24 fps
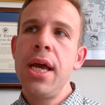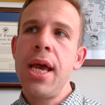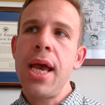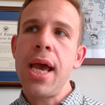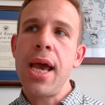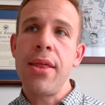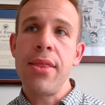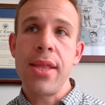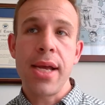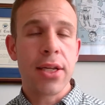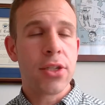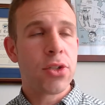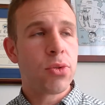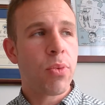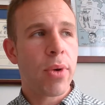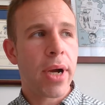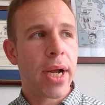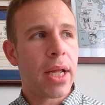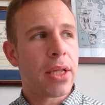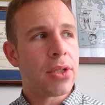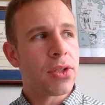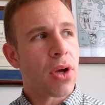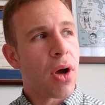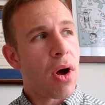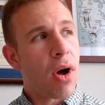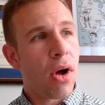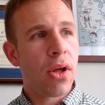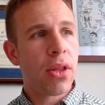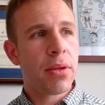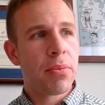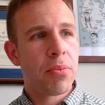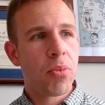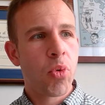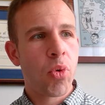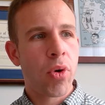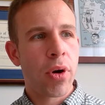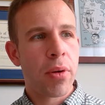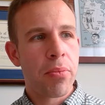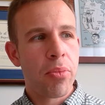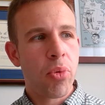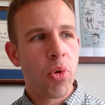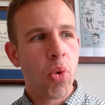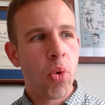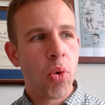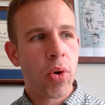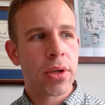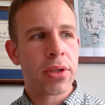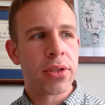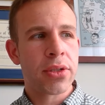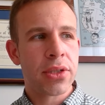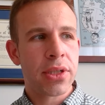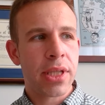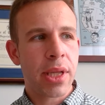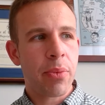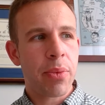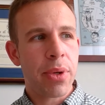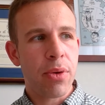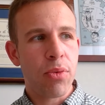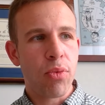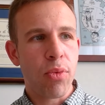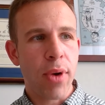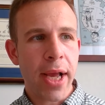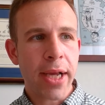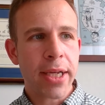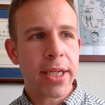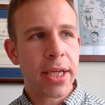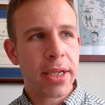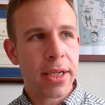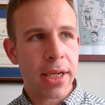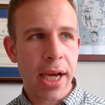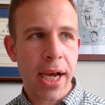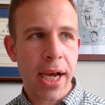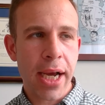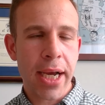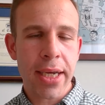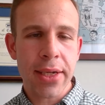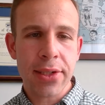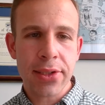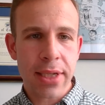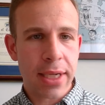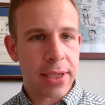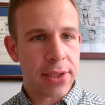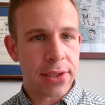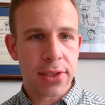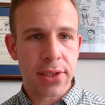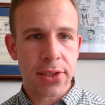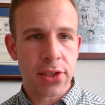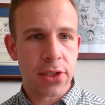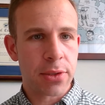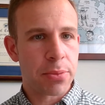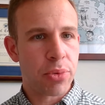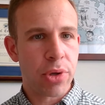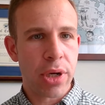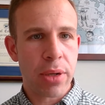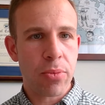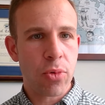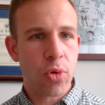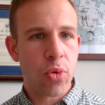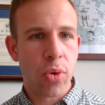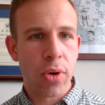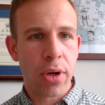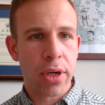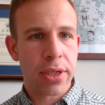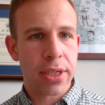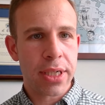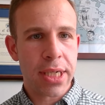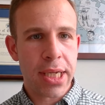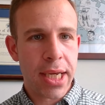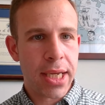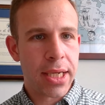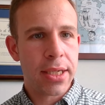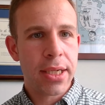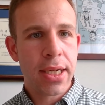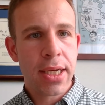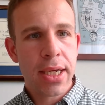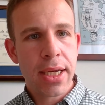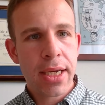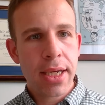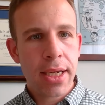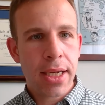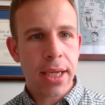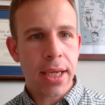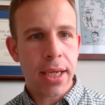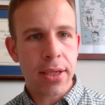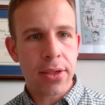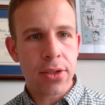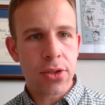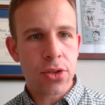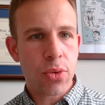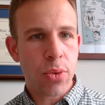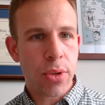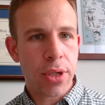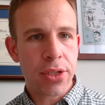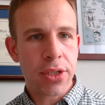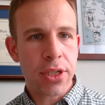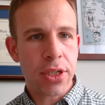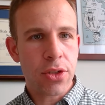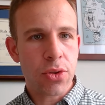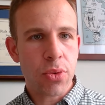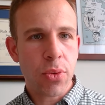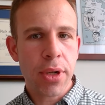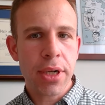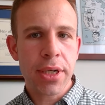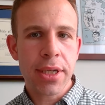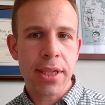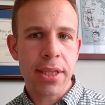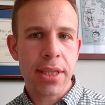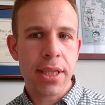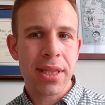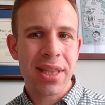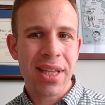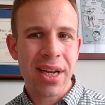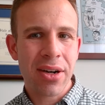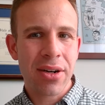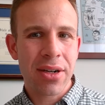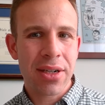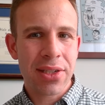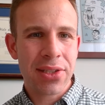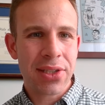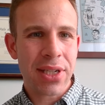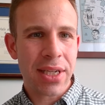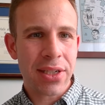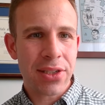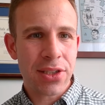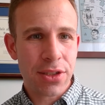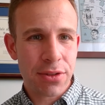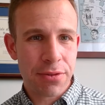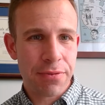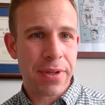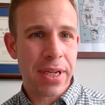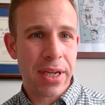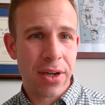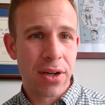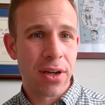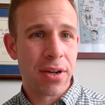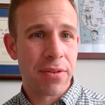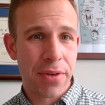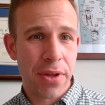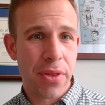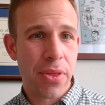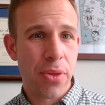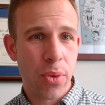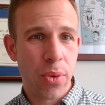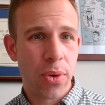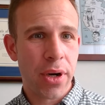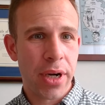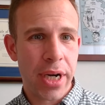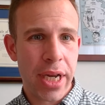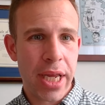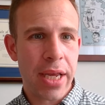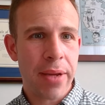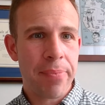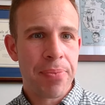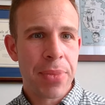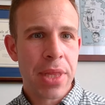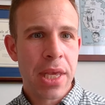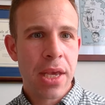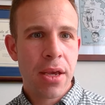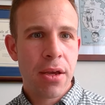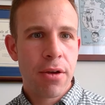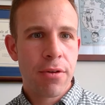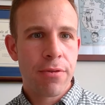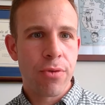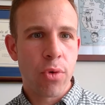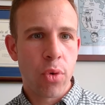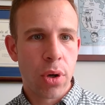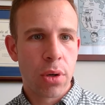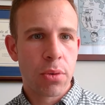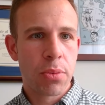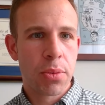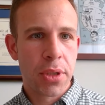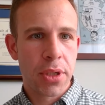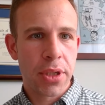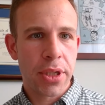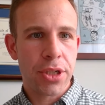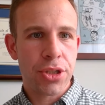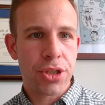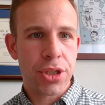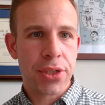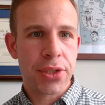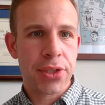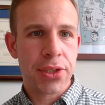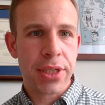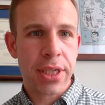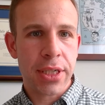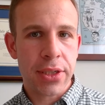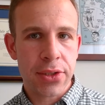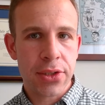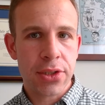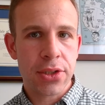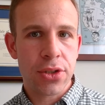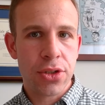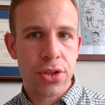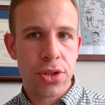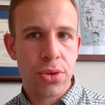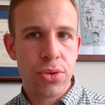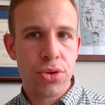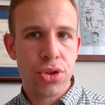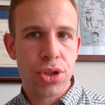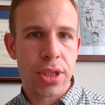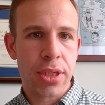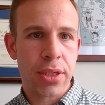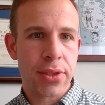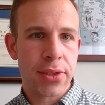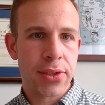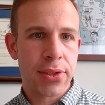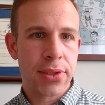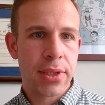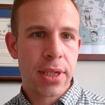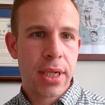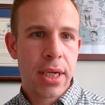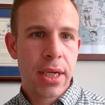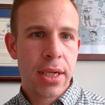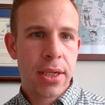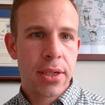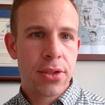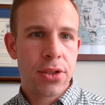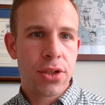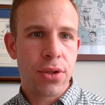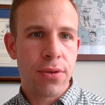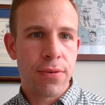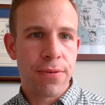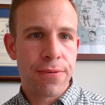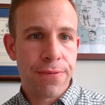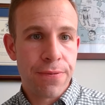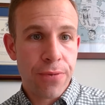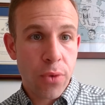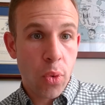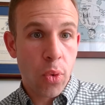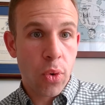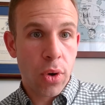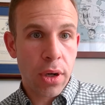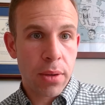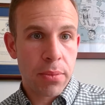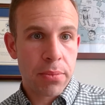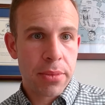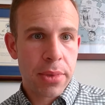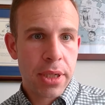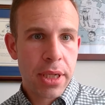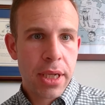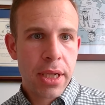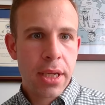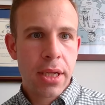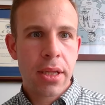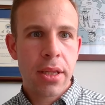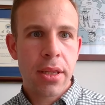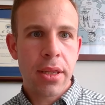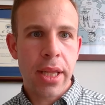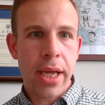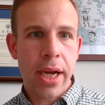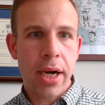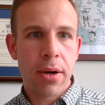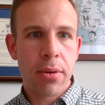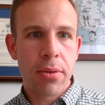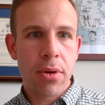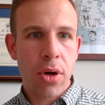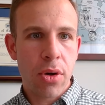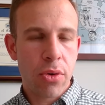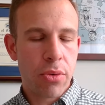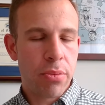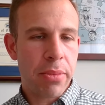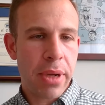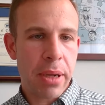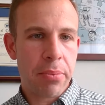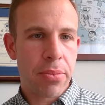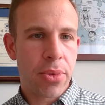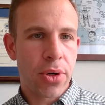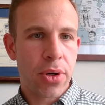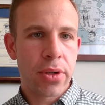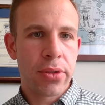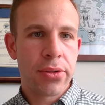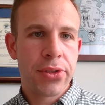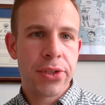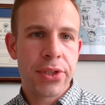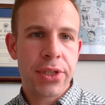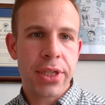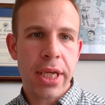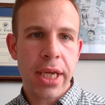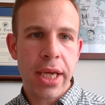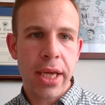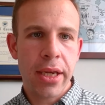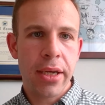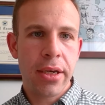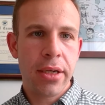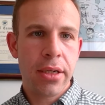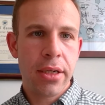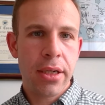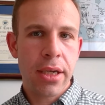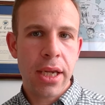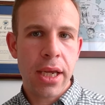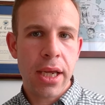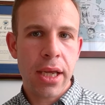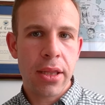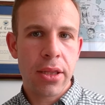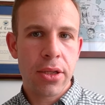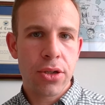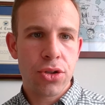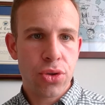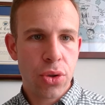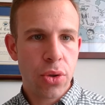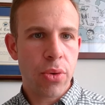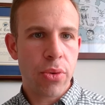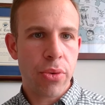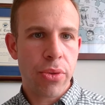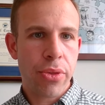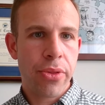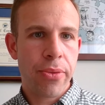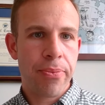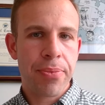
And that's why it's all the more important that we recognize, as the Supreme Court did in 2020, that there is a sphere of authority for religious institutions to form their own members in the truth.